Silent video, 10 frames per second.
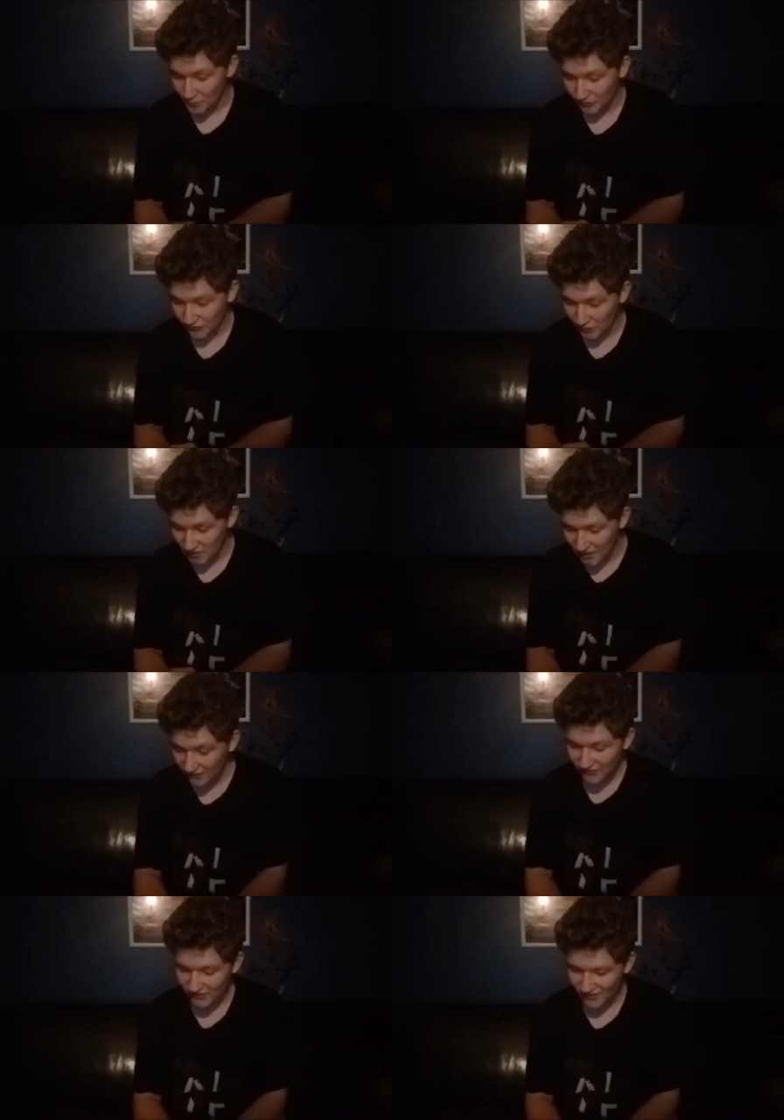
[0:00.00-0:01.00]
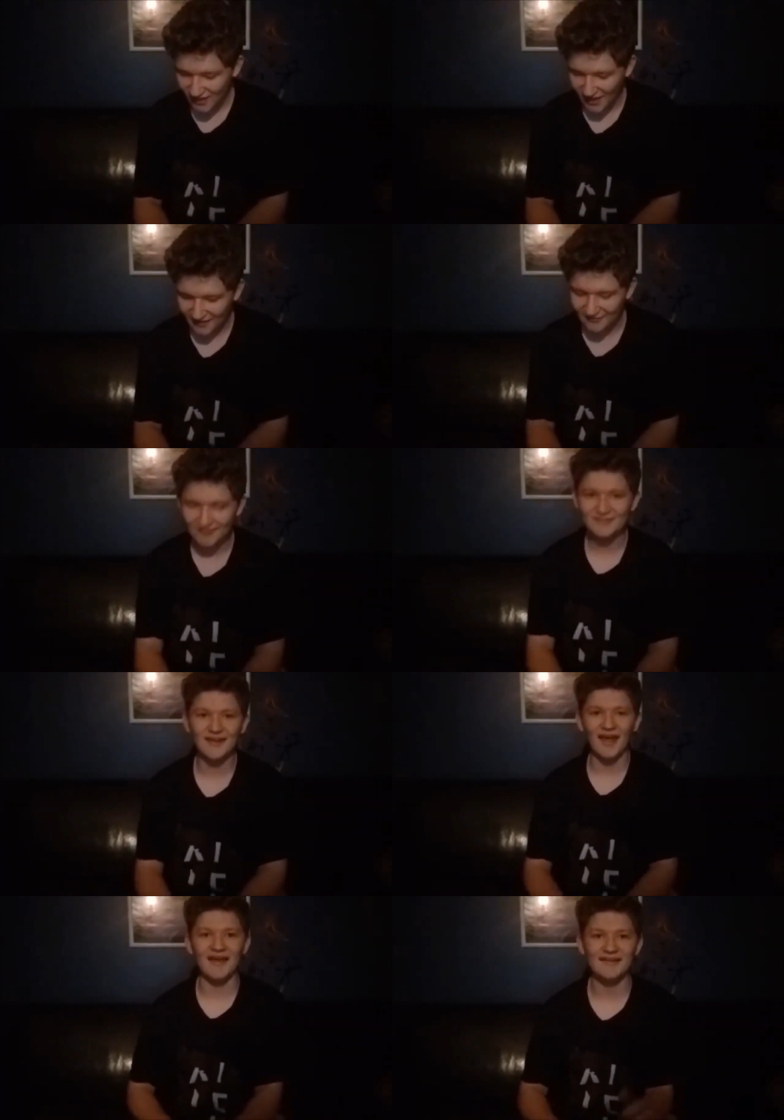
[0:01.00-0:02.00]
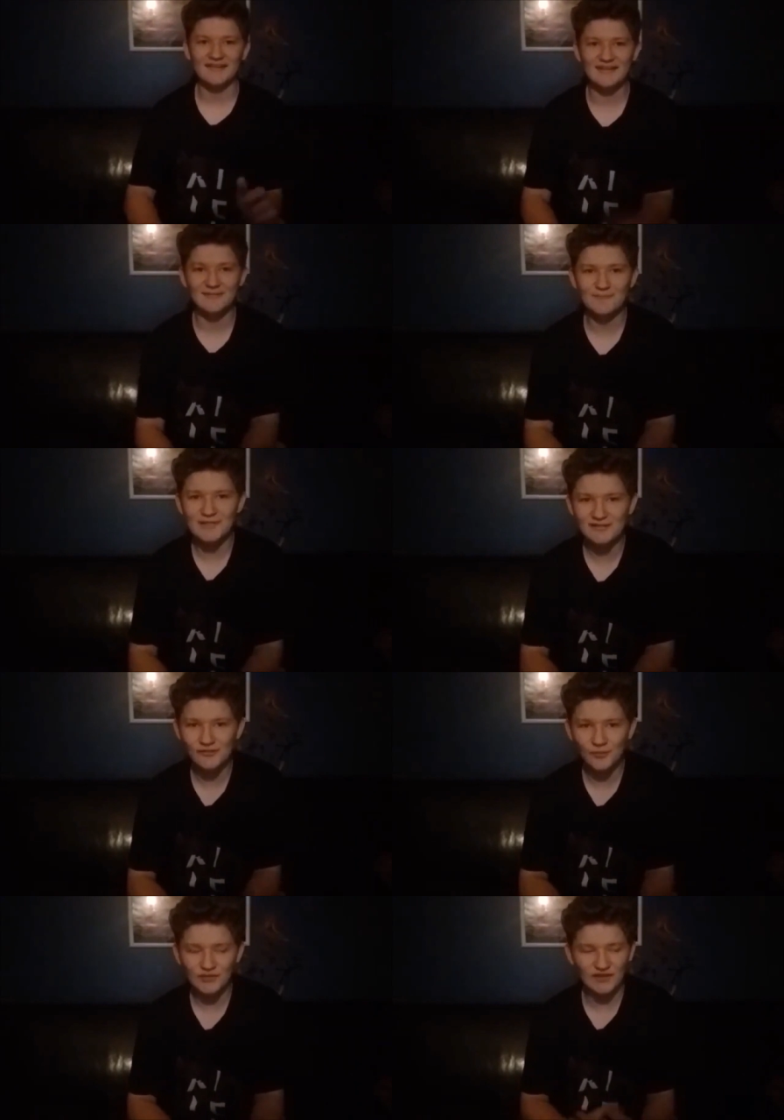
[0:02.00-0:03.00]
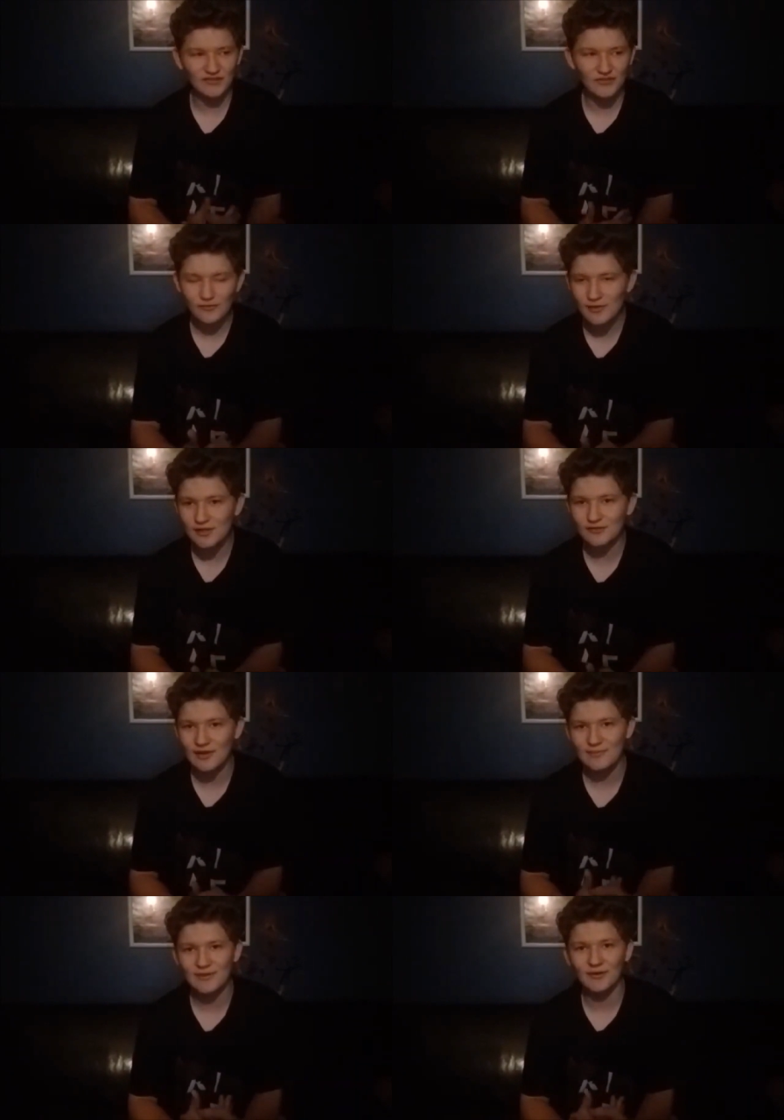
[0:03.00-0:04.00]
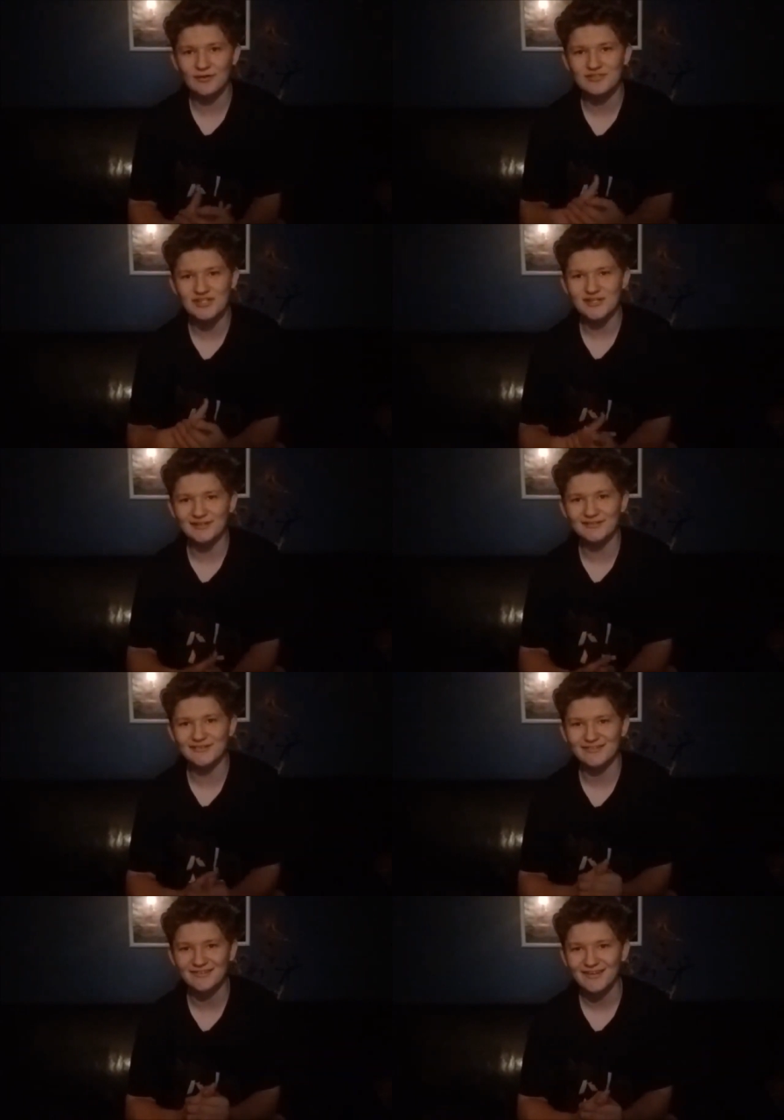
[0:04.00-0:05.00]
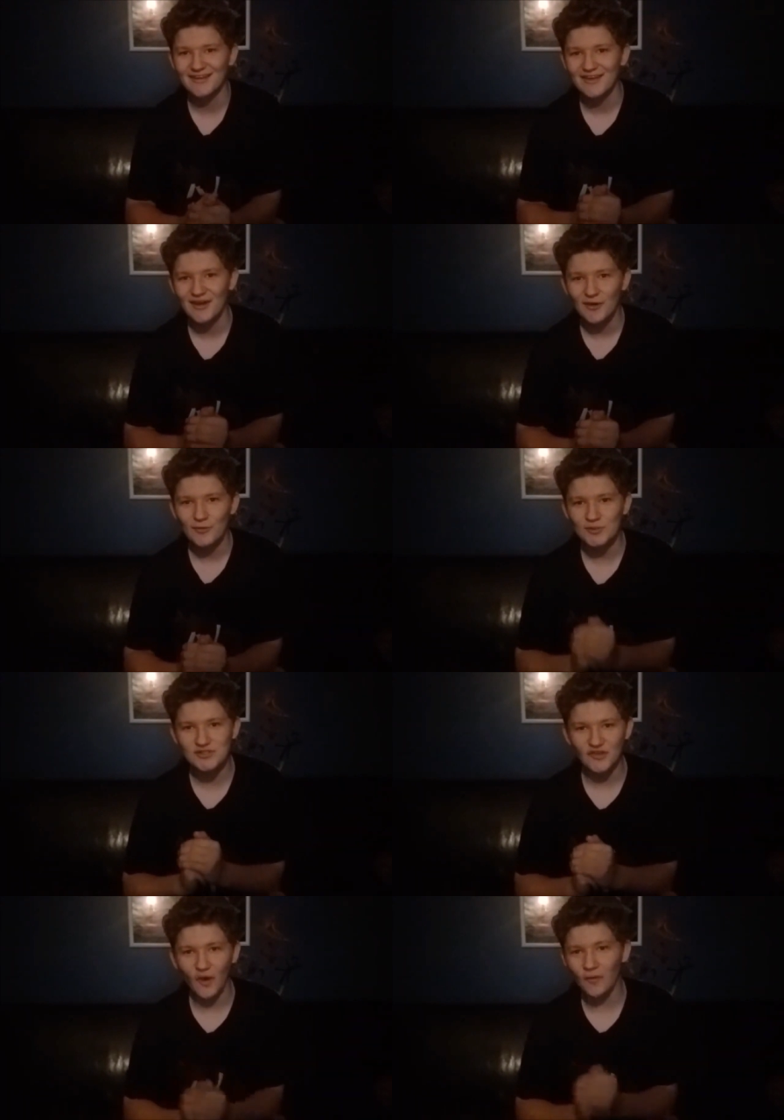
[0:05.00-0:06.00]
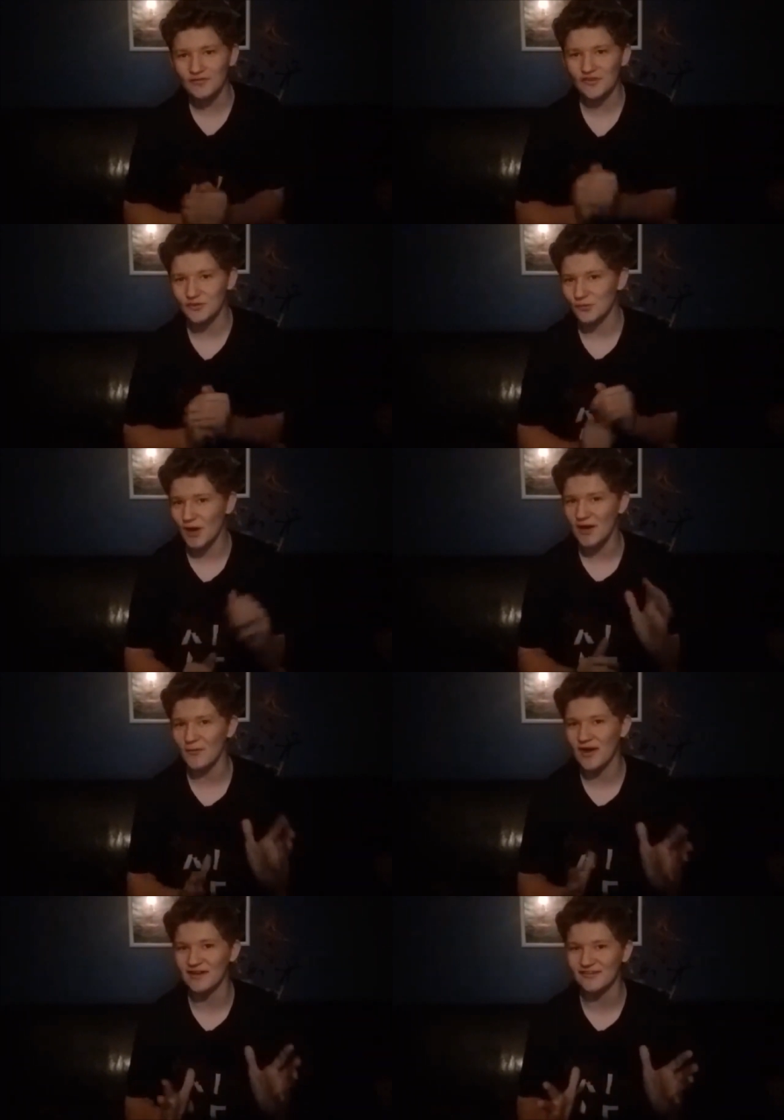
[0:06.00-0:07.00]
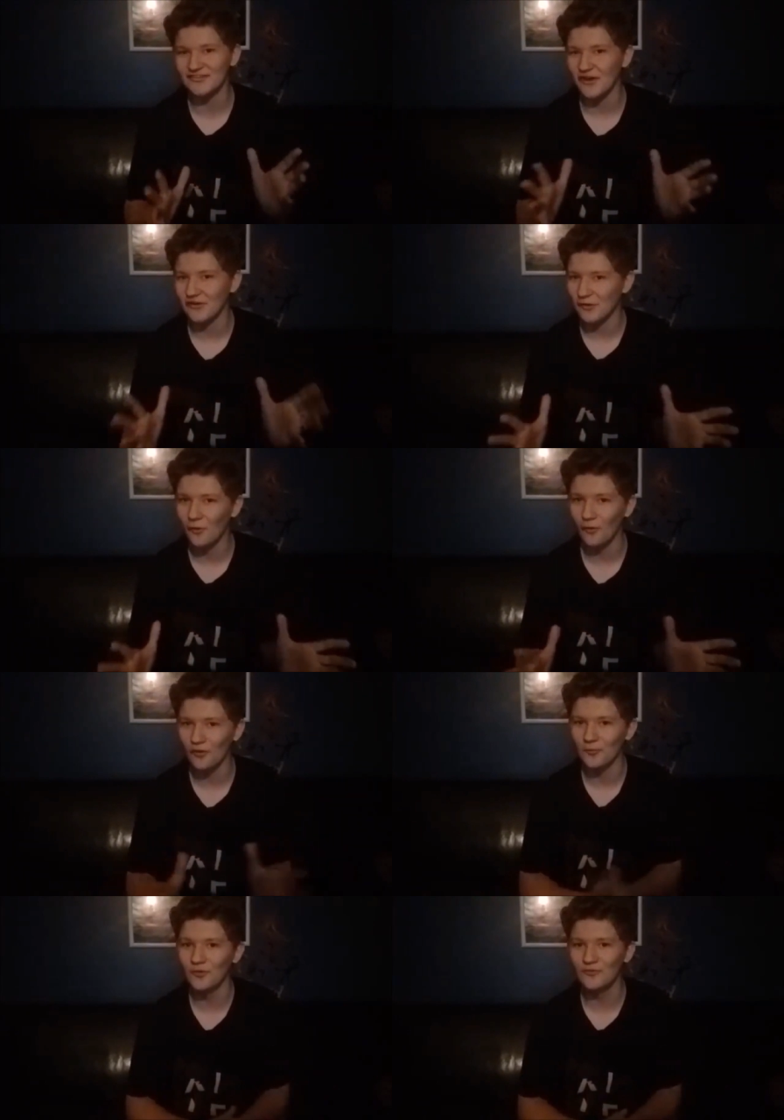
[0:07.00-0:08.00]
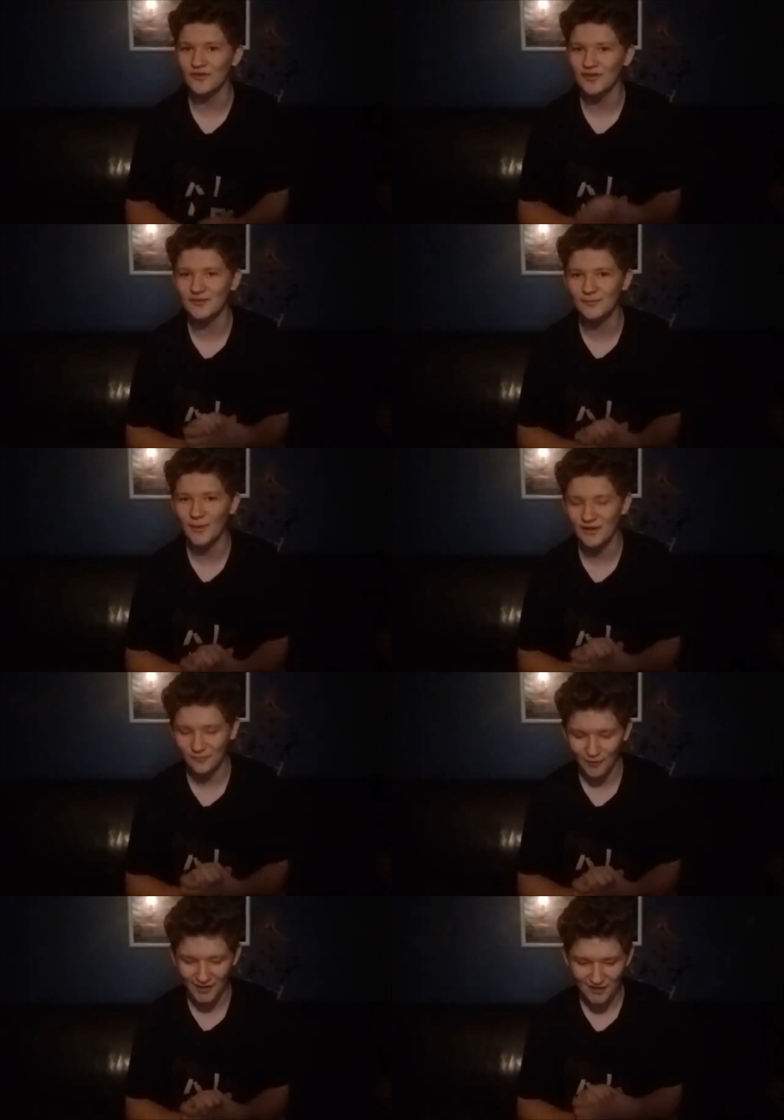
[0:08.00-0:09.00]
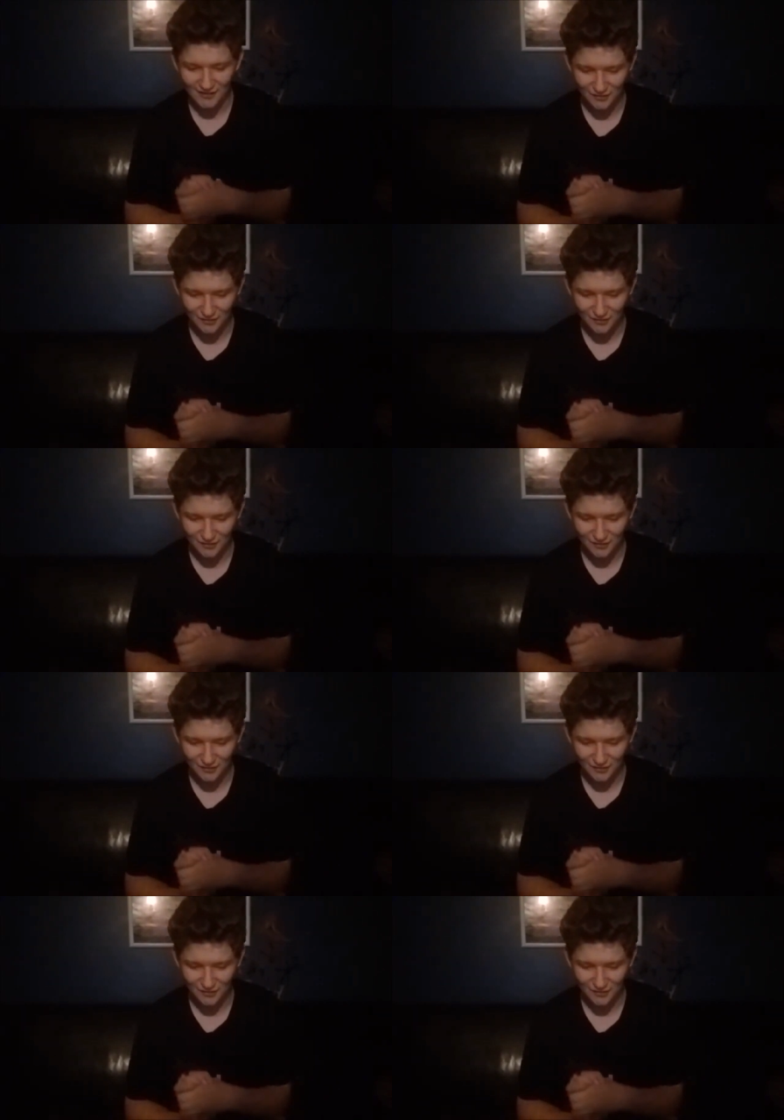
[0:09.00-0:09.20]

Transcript: But so he gets to the island and he meets with these three creepy old chicks, which is always a great way to start a horror movie, by the way.